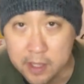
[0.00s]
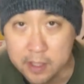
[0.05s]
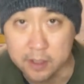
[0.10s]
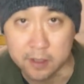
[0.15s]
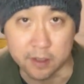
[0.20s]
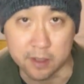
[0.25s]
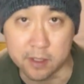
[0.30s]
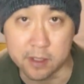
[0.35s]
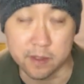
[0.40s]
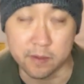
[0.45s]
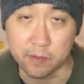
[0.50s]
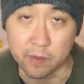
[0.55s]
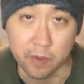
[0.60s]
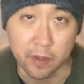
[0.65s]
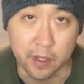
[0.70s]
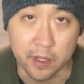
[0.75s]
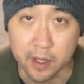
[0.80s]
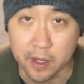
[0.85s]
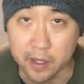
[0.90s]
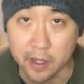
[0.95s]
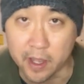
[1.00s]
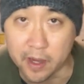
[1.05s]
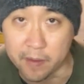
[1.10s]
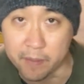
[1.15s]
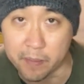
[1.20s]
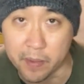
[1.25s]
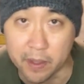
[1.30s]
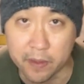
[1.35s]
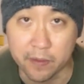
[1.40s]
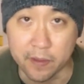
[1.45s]
So this is really going to kind
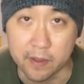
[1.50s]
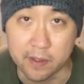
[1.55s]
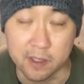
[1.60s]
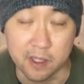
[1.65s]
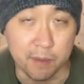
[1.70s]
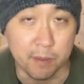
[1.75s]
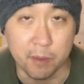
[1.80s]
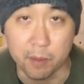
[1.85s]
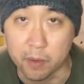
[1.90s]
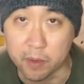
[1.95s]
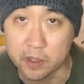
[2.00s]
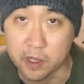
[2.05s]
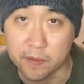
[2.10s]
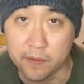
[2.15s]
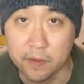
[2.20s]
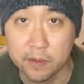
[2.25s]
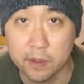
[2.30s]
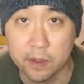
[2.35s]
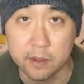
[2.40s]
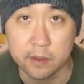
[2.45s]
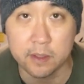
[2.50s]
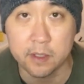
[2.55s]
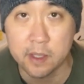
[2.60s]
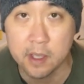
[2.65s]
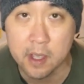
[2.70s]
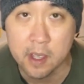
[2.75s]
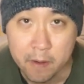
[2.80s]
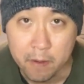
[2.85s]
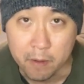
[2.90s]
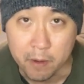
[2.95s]
of make things a little bit more difficult.
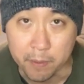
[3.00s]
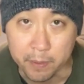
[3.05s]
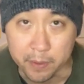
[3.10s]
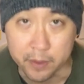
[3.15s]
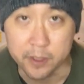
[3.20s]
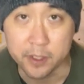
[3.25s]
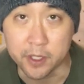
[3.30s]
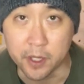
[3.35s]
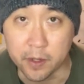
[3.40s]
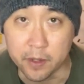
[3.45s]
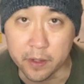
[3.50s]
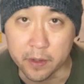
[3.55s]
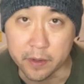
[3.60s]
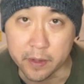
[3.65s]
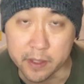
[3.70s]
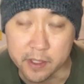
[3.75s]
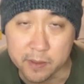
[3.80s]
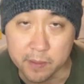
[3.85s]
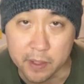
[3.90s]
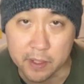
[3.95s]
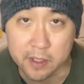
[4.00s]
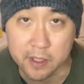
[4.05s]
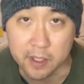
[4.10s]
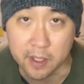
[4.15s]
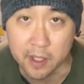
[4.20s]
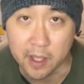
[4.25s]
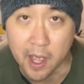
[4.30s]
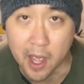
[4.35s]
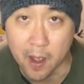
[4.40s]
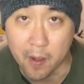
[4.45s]
What I'm going to show you is
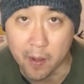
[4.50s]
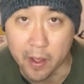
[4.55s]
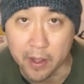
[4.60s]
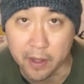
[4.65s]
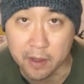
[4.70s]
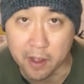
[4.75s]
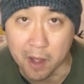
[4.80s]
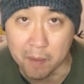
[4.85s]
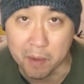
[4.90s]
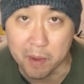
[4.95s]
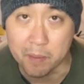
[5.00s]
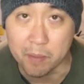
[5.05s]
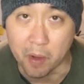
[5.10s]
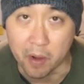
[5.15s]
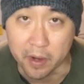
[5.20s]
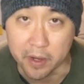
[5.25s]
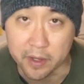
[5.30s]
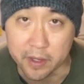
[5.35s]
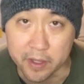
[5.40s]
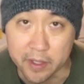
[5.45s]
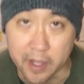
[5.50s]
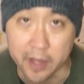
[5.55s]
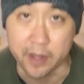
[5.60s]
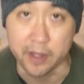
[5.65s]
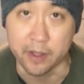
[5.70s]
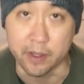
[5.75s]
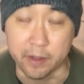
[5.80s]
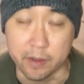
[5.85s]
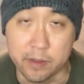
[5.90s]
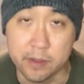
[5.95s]
basically how I got my body to
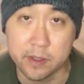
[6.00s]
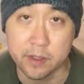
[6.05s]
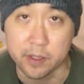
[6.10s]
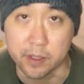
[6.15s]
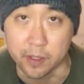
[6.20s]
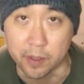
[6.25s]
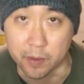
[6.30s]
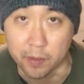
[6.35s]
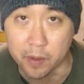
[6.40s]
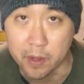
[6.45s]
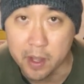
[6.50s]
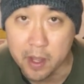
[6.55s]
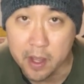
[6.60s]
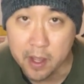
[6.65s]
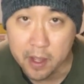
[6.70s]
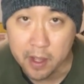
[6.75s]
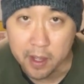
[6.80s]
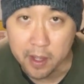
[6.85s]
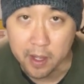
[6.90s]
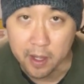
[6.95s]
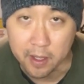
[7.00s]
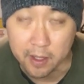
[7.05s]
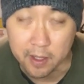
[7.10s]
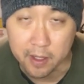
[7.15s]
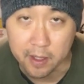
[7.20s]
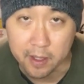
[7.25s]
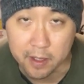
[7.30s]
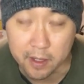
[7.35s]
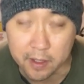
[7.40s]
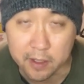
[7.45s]
get used to
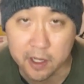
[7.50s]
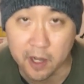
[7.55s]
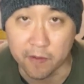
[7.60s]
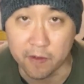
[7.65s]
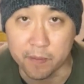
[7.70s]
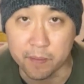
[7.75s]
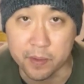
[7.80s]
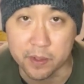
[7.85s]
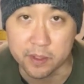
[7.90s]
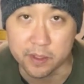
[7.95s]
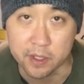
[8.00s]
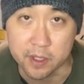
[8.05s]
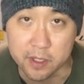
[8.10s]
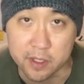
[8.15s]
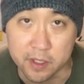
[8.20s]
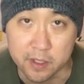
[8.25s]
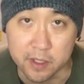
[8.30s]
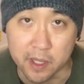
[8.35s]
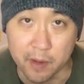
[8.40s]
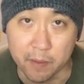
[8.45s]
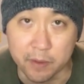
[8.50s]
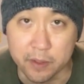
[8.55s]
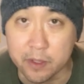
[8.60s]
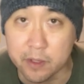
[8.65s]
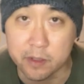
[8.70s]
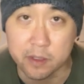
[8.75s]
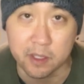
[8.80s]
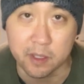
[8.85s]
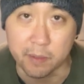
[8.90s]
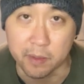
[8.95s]
a different position that we
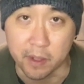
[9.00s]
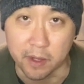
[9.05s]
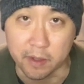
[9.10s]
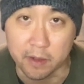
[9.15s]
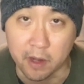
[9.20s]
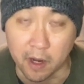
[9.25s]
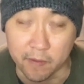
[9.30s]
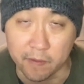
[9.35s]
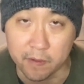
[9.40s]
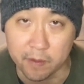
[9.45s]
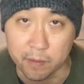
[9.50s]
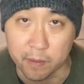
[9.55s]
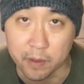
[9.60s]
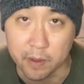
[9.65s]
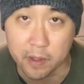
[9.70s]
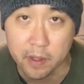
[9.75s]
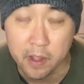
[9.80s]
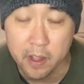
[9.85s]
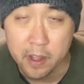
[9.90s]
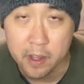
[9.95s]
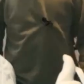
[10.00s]
used to be uncomfortable.